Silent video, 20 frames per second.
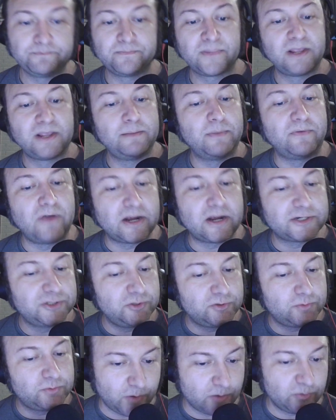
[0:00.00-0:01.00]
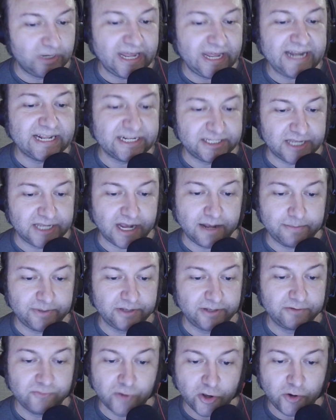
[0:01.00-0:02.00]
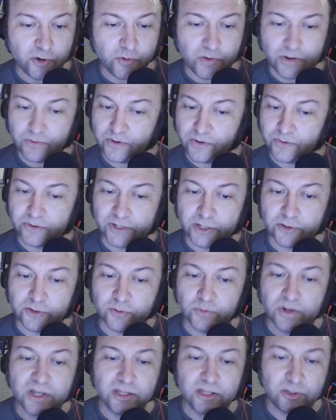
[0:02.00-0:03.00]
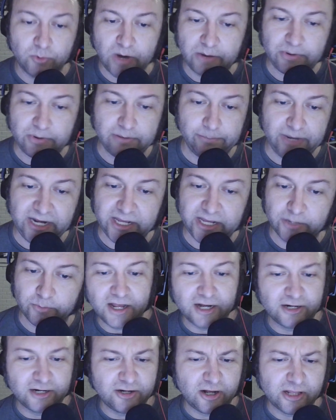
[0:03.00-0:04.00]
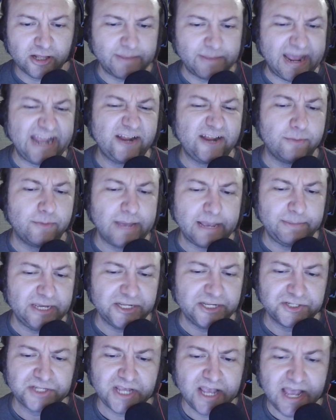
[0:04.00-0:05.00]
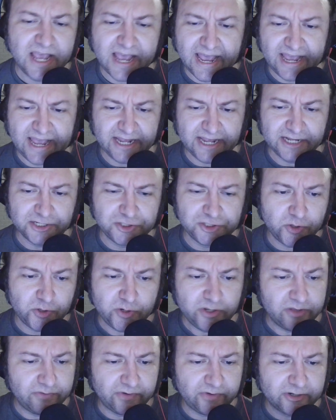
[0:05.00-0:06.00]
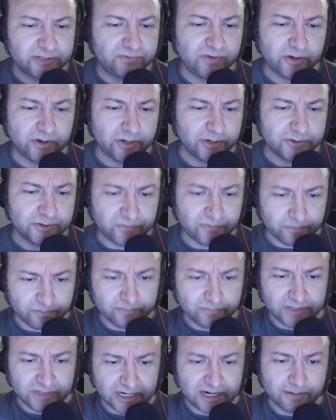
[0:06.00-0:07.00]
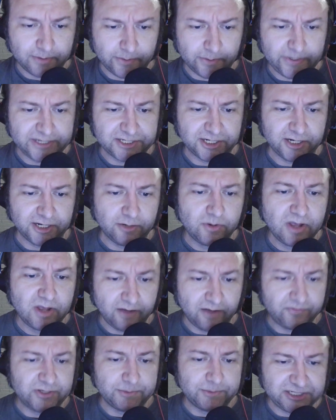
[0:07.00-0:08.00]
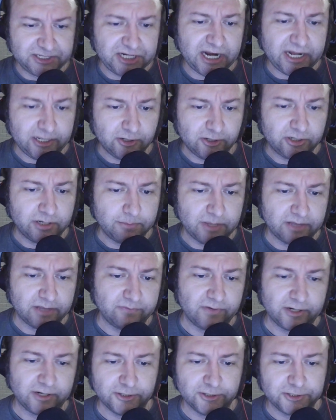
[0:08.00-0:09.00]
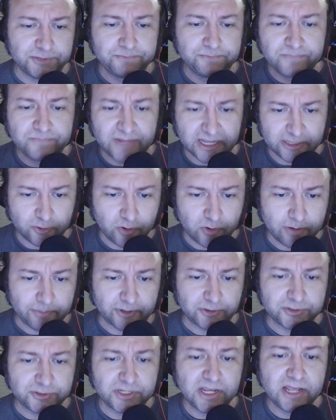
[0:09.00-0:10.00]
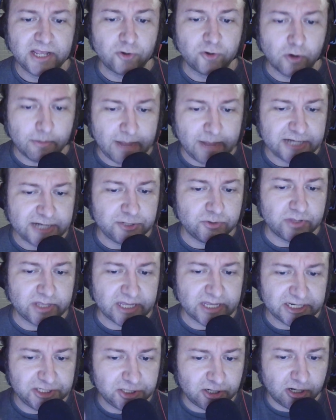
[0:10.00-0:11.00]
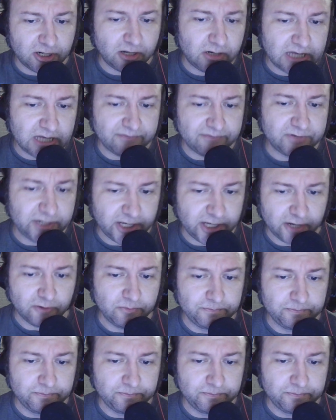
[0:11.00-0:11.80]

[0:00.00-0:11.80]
But Fox News won't let it stop. No, no, no, no, no. The right wing media will call them anchor babies and show you the first photos from a couple of weeks ago of their machete looking motherfuckers and the criminals to remind you that they still all have to go.